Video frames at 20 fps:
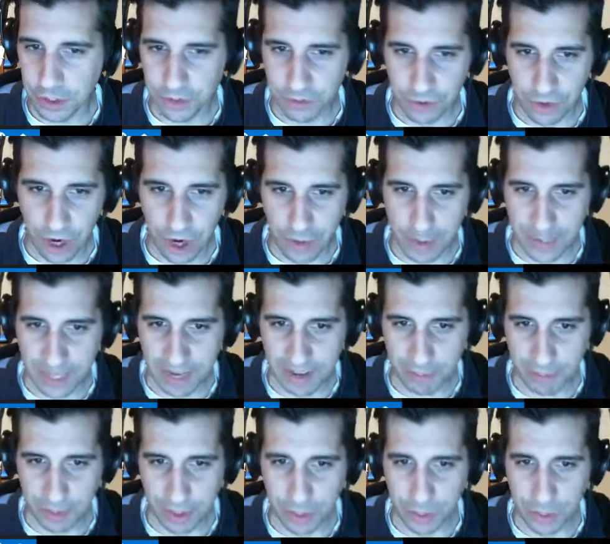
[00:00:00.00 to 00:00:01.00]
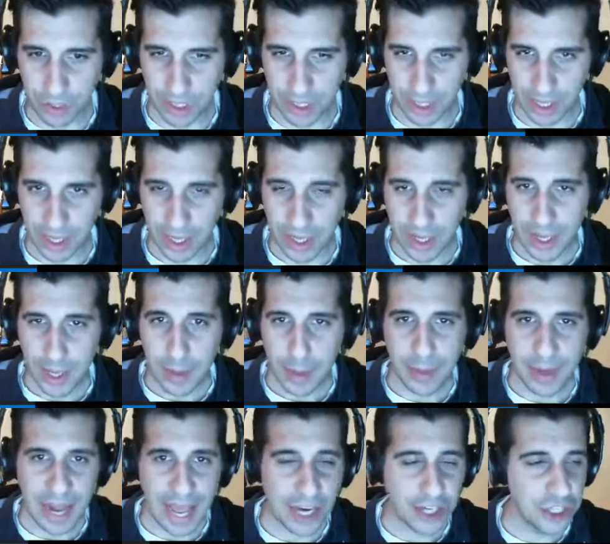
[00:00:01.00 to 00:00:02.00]
of ROMs that I've been using,
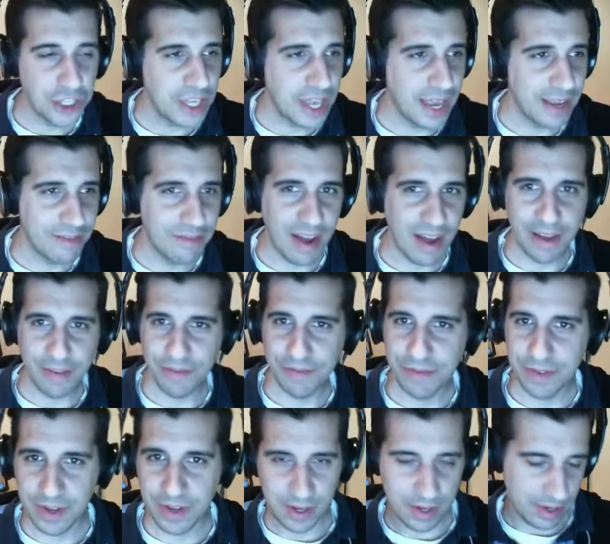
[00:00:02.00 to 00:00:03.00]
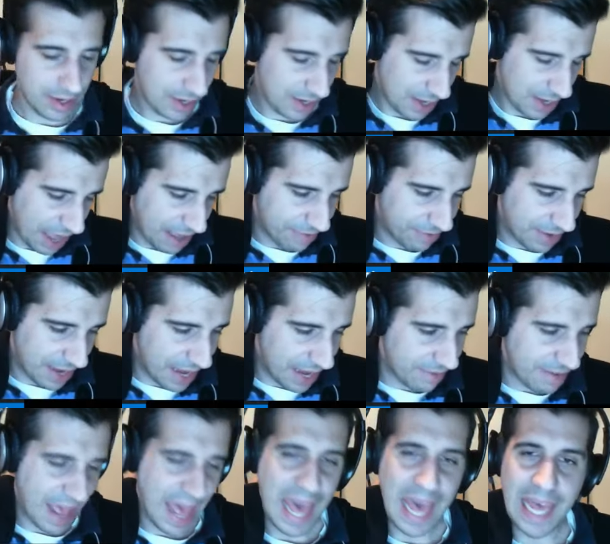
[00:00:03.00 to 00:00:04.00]
but actually I've kind of
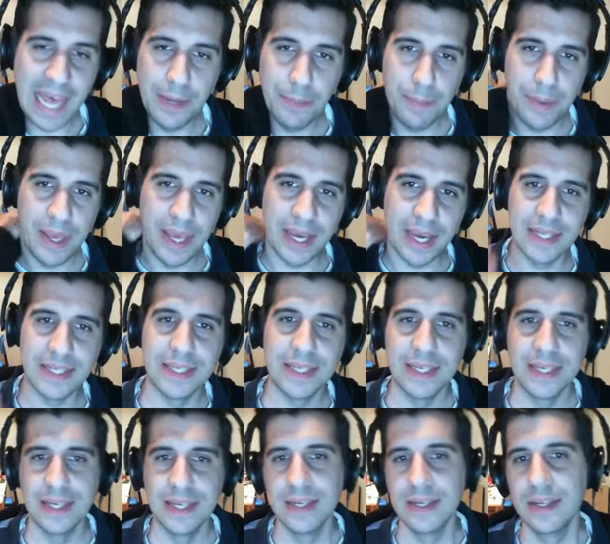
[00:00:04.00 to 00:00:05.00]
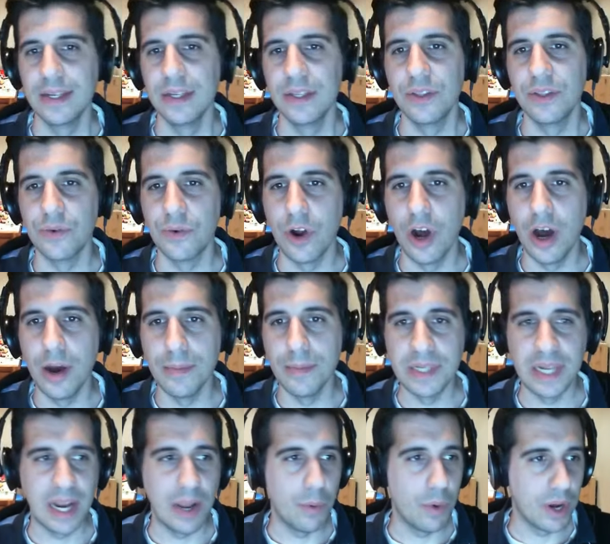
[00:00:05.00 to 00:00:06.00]
handpicked the ROMs
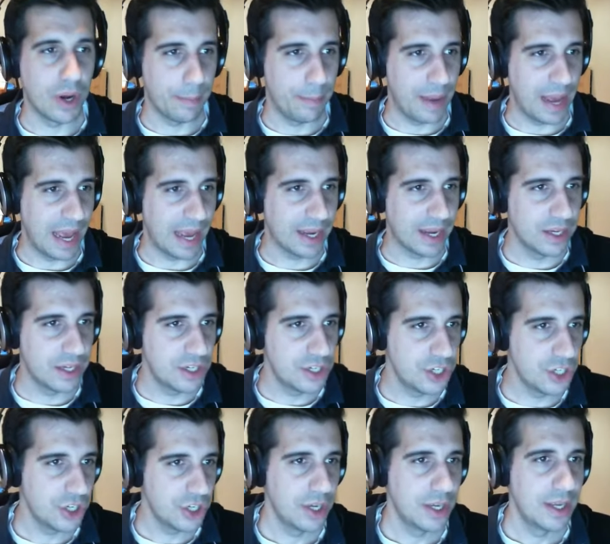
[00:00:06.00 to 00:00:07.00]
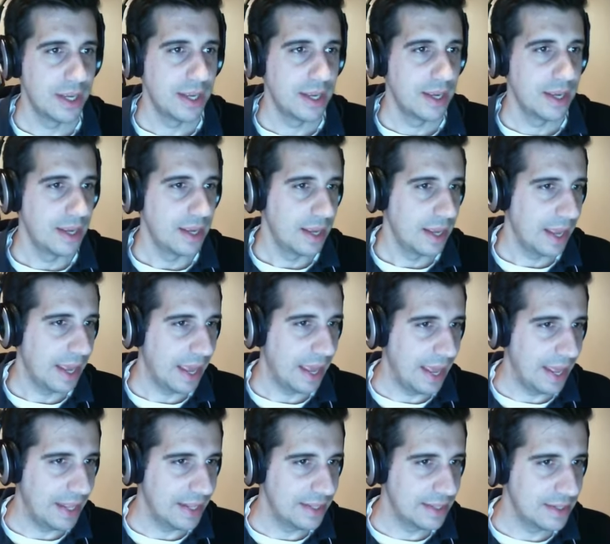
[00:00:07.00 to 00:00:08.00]
that I want to package,
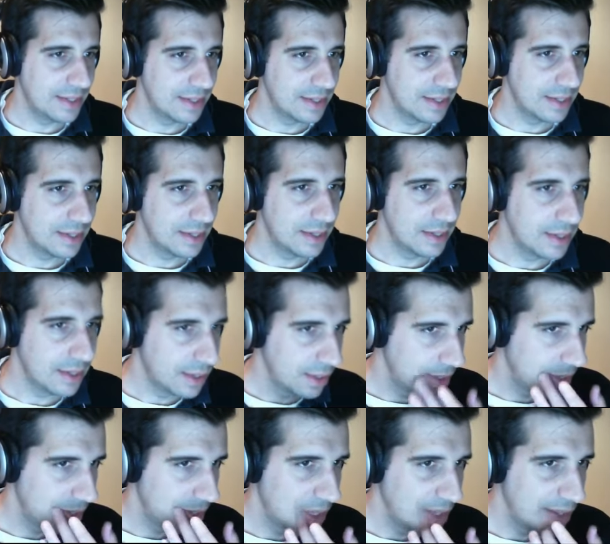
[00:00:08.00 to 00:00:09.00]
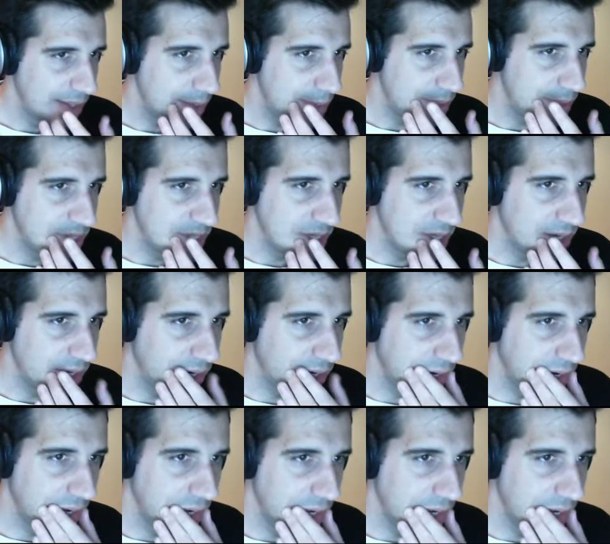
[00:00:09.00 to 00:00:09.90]
and let me see here.